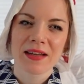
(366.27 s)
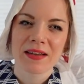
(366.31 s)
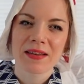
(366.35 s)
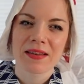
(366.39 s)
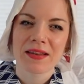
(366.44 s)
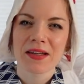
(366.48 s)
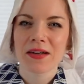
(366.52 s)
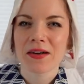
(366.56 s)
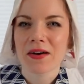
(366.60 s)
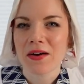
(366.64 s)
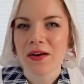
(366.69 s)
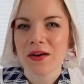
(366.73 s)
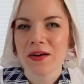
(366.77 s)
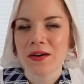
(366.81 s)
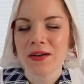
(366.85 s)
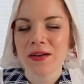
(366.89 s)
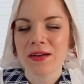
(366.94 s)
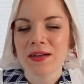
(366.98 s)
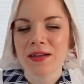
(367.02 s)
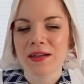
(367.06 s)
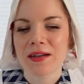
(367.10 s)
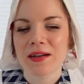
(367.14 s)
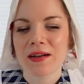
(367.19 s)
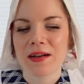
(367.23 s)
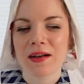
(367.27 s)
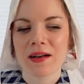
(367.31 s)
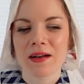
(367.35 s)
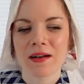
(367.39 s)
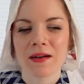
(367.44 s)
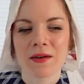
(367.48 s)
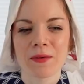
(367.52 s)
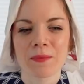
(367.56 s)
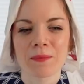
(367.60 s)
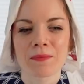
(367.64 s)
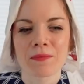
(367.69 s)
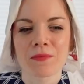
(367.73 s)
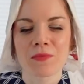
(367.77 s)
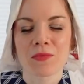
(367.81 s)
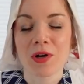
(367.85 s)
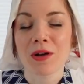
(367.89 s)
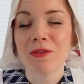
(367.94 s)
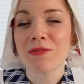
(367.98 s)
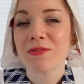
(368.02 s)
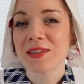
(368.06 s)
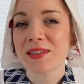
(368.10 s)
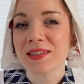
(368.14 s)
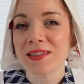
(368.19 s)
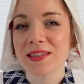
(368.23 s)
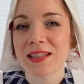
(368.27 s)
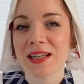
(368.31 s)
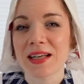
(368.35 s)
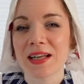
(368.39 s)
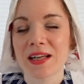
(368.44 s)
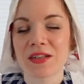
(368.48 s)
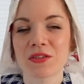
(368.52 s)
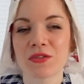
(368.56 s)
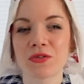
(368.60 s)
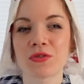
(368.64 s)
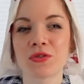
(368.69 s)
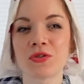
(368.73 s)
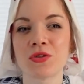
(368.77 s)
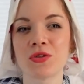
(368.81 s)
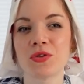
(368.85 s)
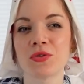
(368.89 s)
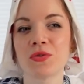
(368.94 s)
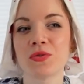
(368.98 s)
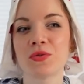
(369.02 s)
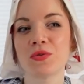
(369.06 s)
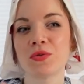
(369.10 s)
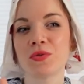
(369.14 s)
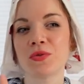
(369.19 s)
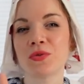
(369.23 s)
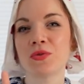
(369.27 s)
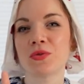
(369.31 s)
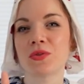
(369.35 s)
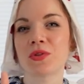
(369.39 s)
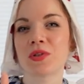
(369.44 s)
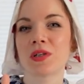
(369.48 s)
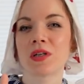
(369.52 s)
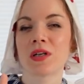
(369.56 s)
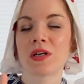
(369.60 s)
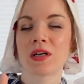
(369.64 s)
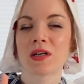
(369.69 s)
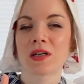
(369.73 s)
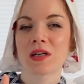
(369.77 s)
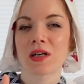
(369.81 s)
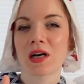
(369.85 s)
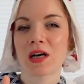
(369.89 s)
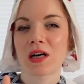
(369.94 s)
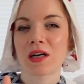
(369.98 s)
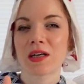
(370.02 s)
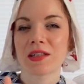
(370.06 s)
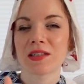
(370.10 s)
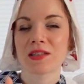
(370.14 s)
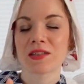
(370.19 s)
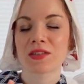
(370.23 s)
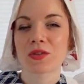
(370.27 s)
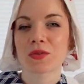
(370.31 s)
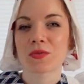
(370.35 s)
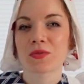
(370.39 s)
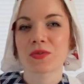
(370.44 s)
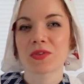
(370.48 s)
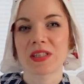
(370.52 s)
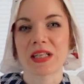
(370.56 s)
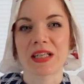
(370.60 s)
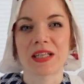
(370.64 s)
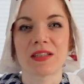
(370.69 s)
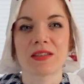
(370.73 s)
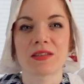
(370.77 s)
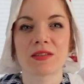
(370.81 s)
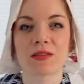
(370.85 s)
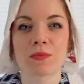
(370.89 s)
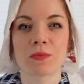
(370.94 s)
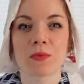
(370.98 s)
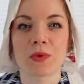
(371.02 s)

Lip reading: There are, roughly said, two kinds of stains.